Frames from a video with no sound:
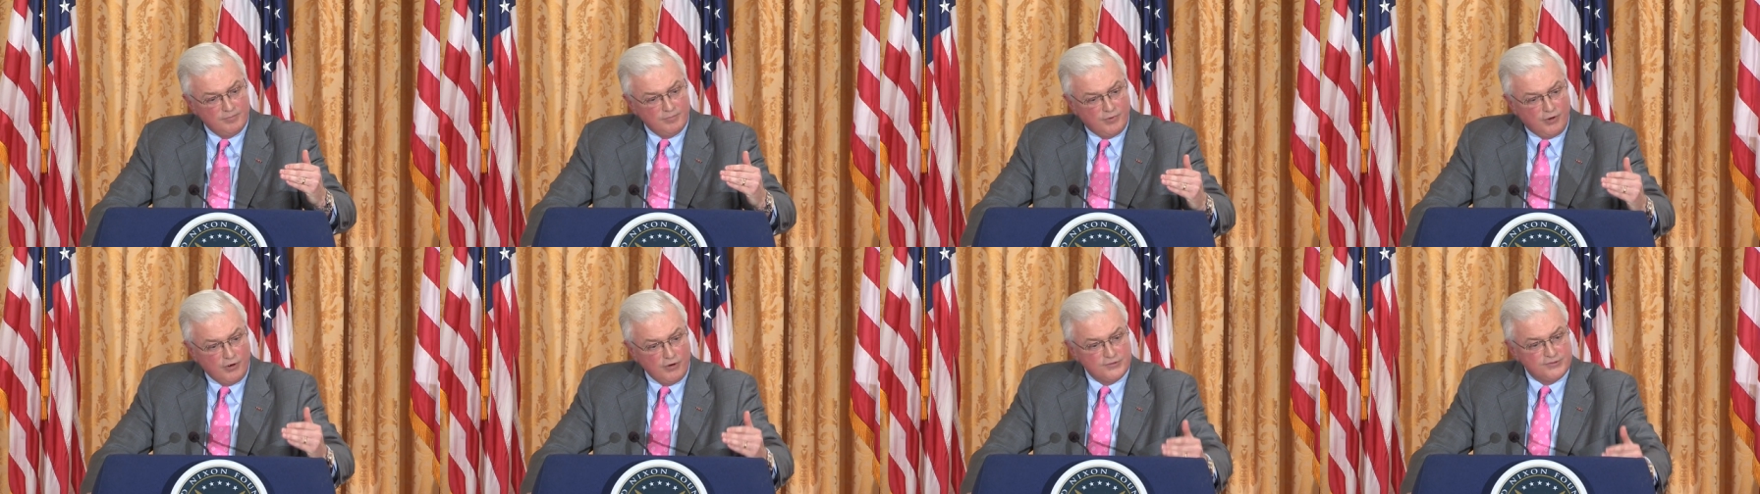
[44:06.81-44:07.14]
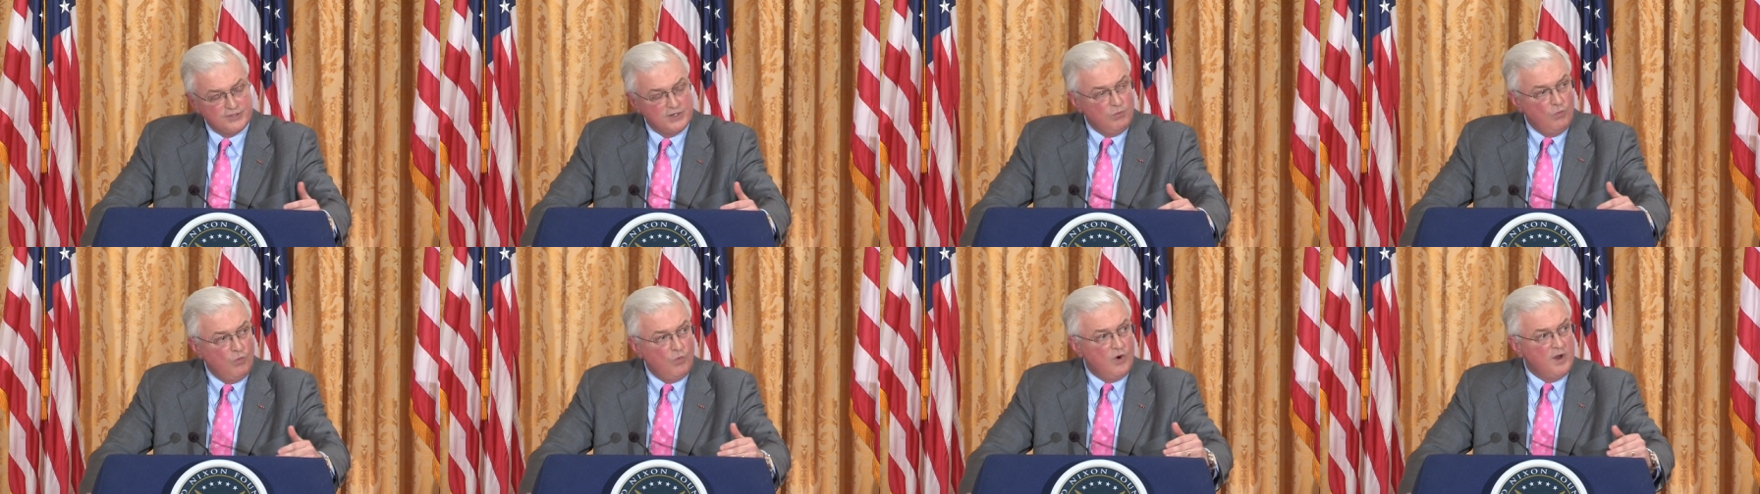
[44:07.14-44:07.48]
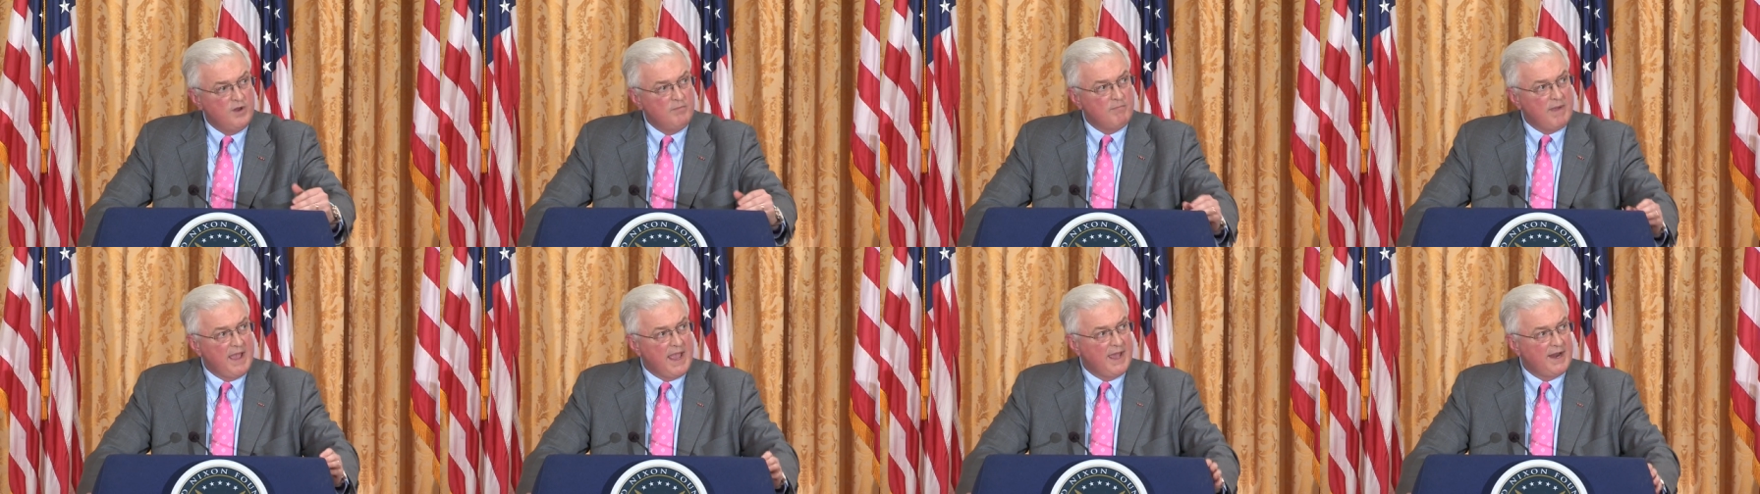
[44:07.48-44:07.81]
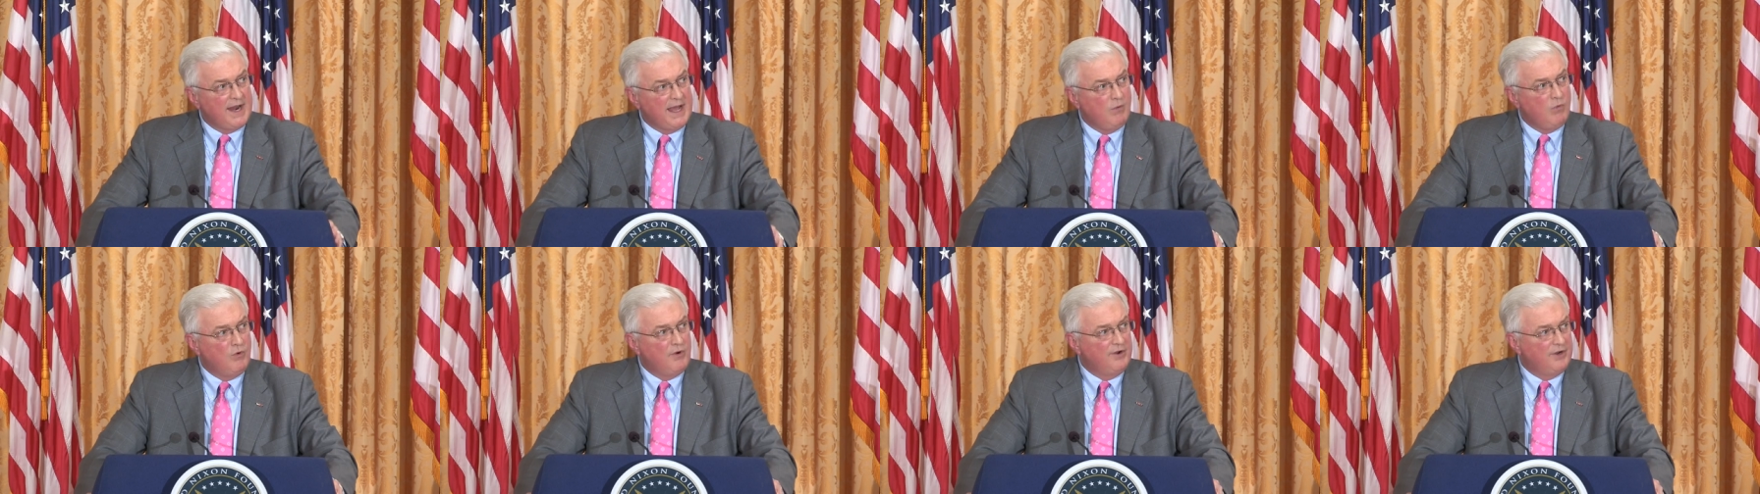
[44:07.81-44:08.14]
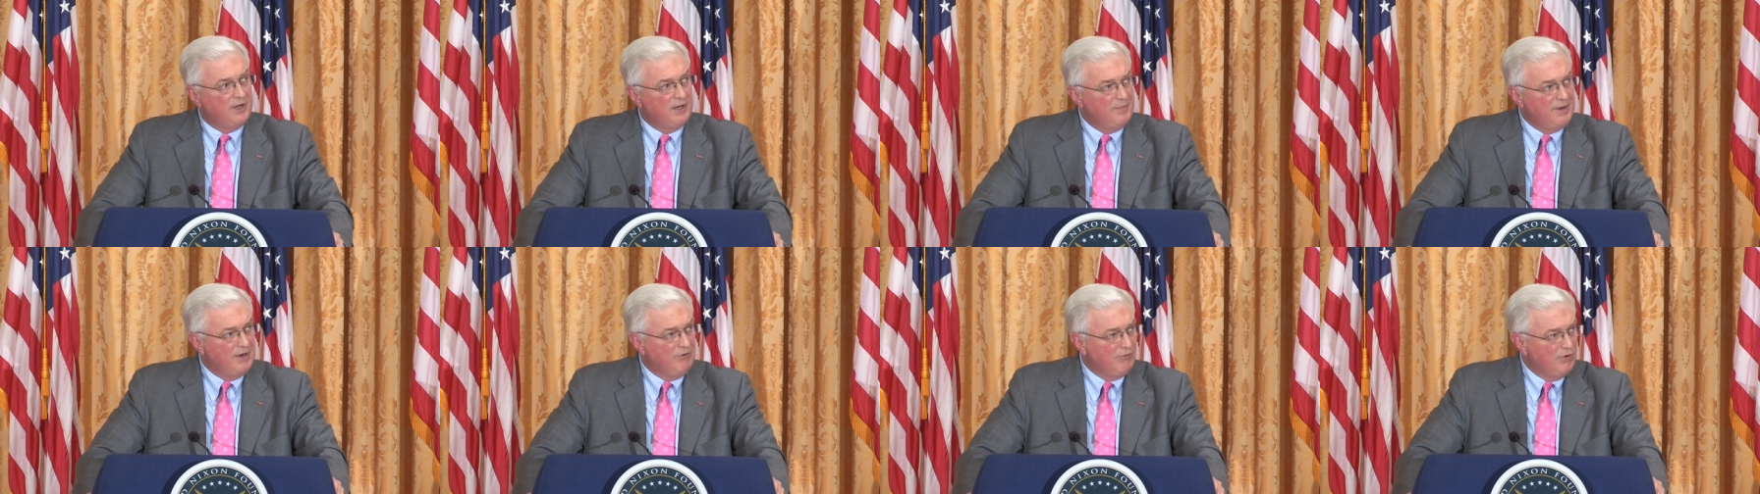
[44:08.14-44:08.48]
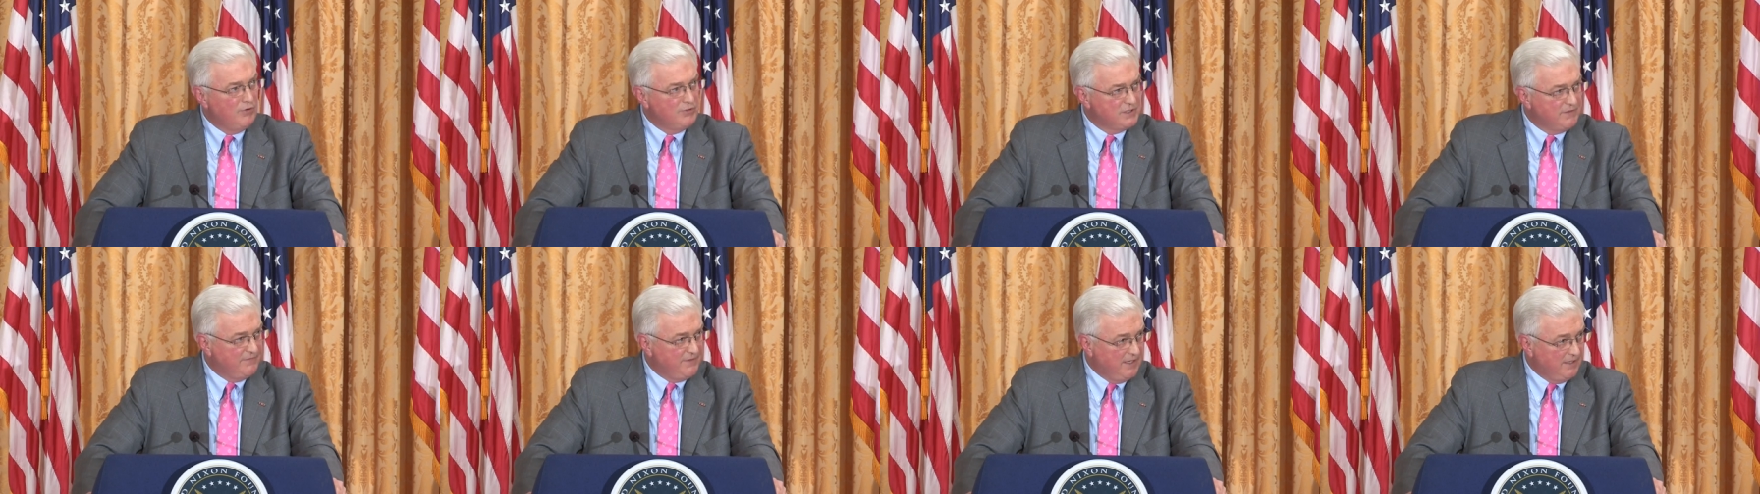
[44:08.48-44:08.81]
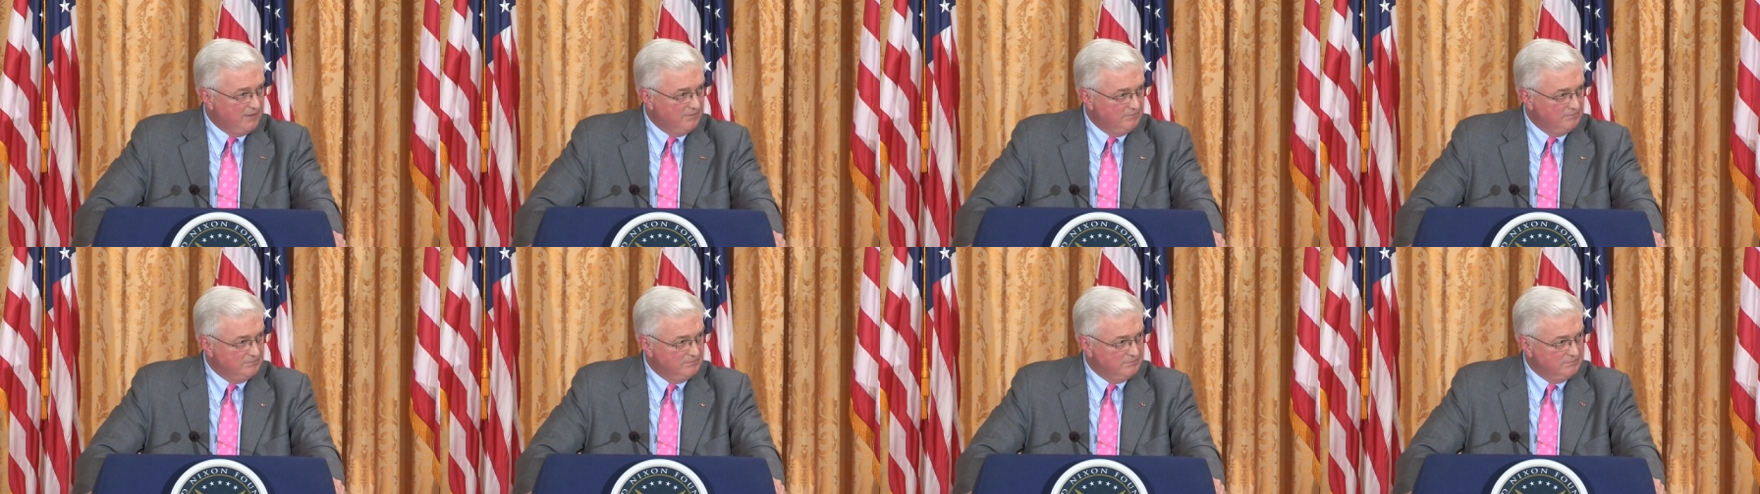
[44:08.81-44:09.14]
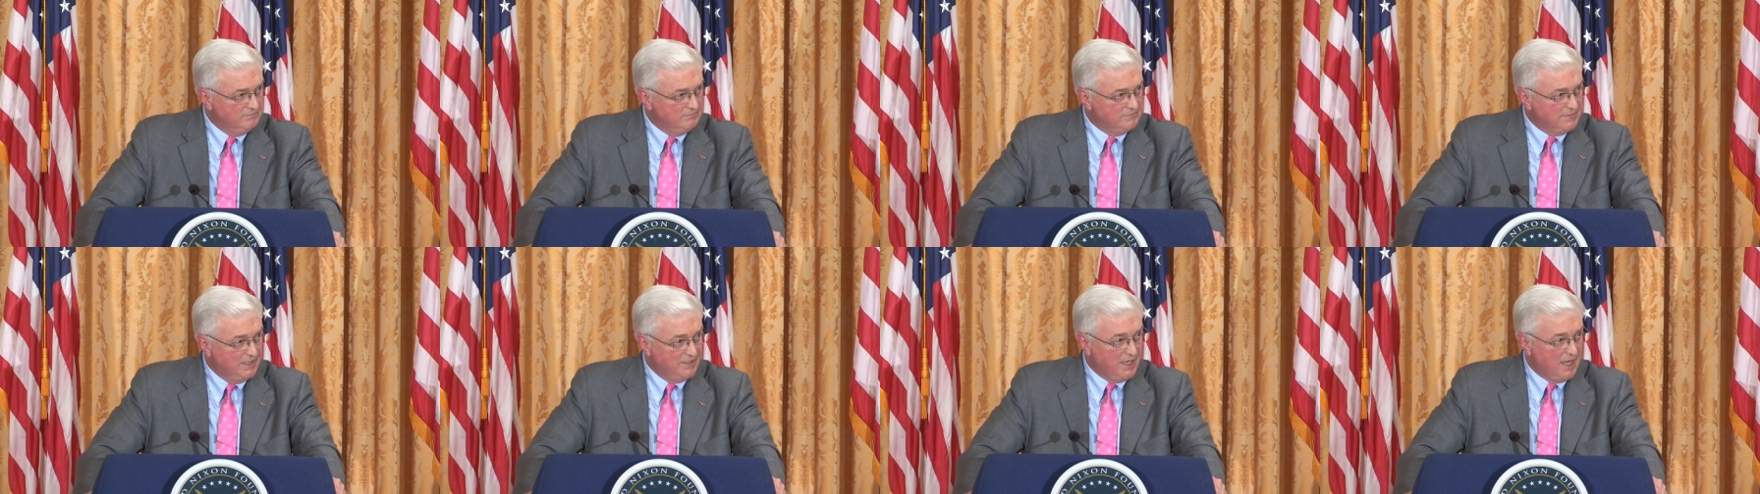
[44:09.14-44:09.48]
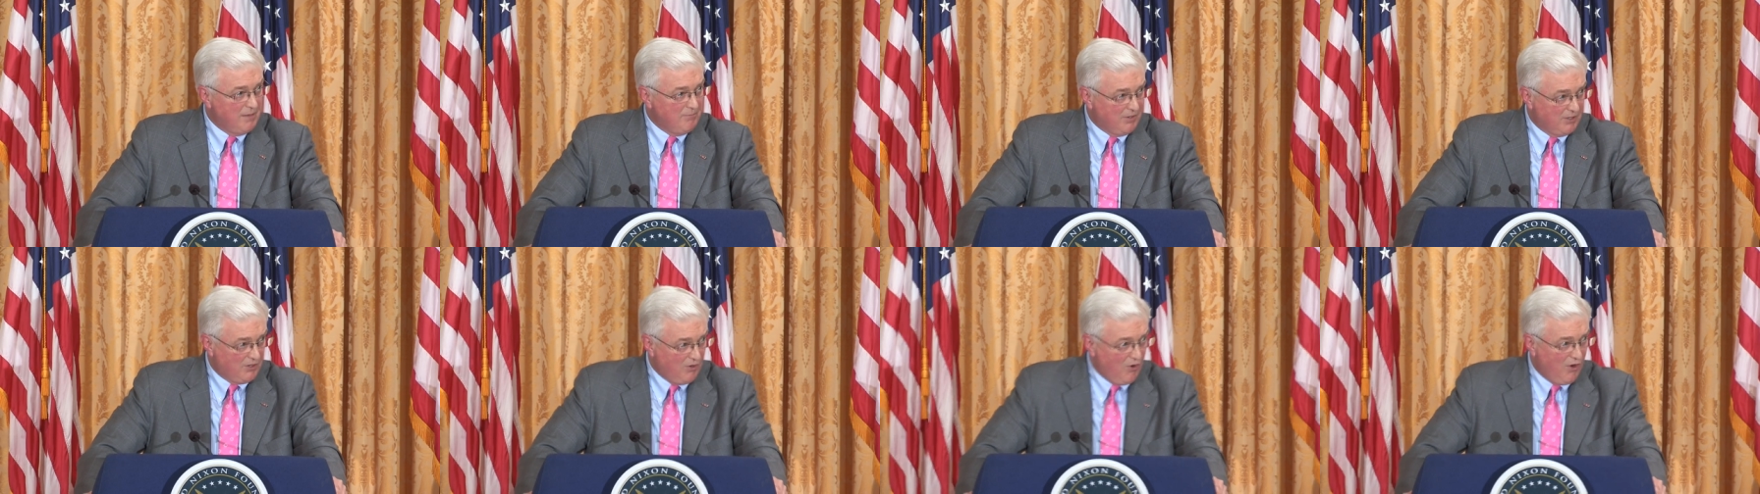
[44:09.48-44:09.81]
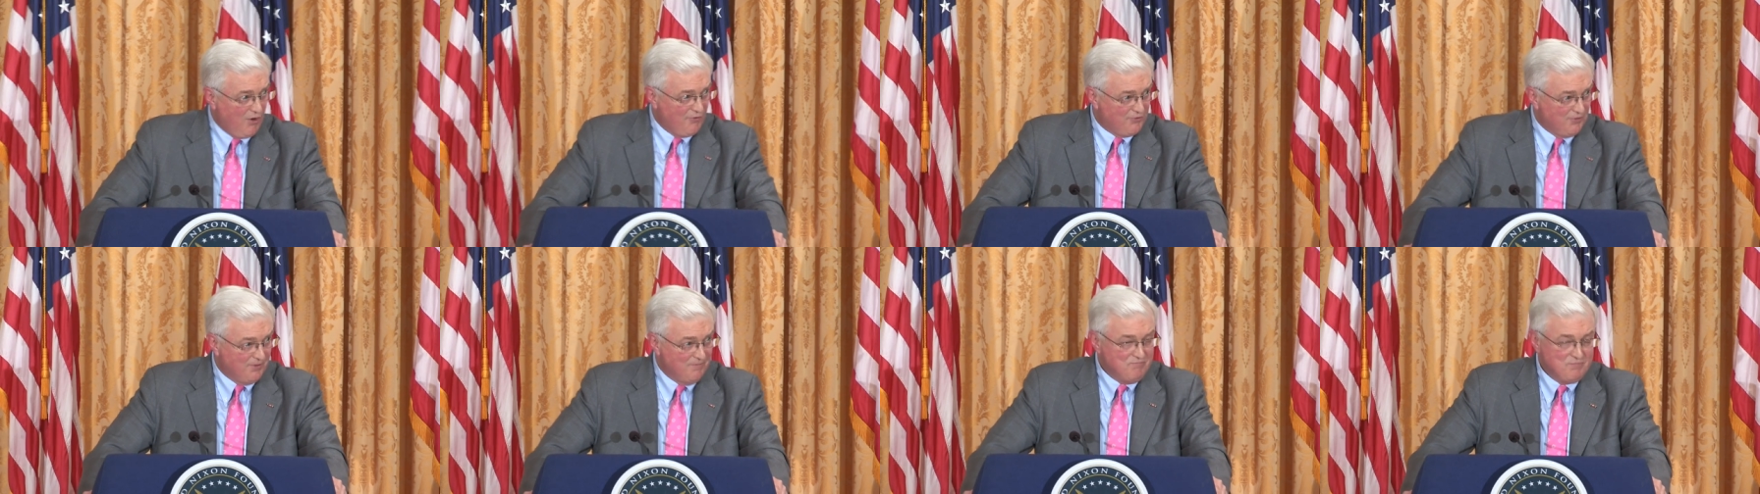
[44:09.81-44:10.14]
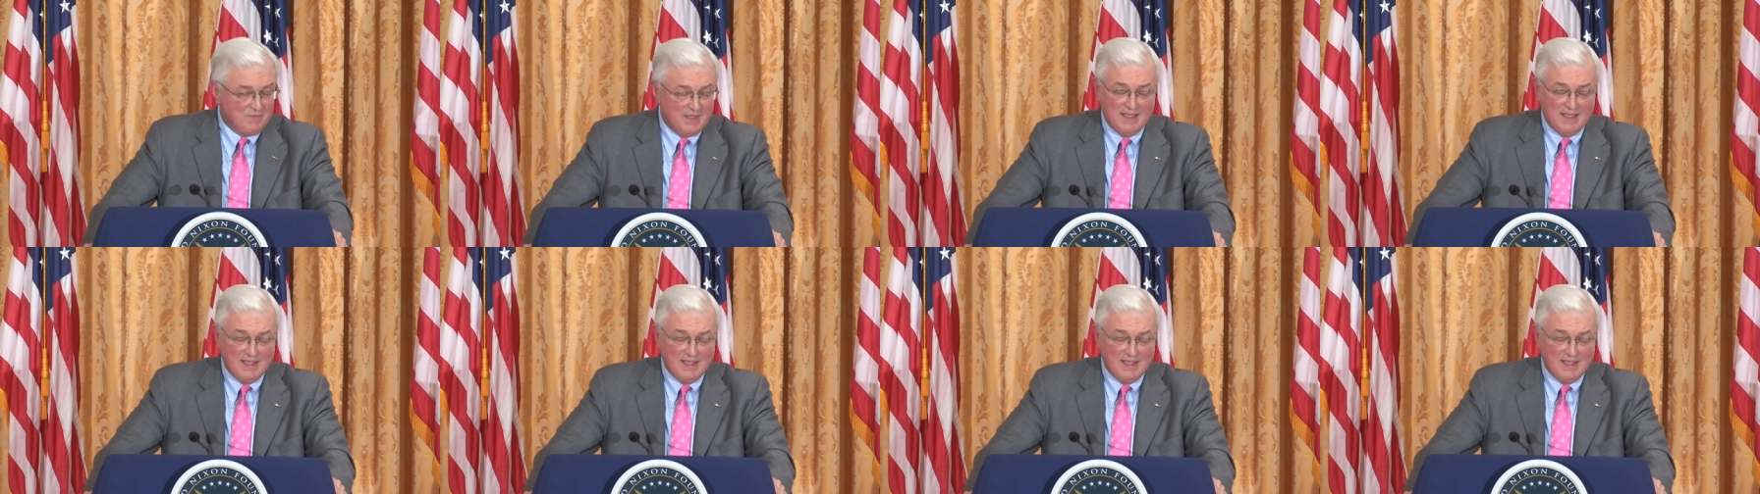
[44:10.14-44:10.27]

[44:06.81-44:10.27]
cursing one man, I want it to be Roosevelt and not MacArthur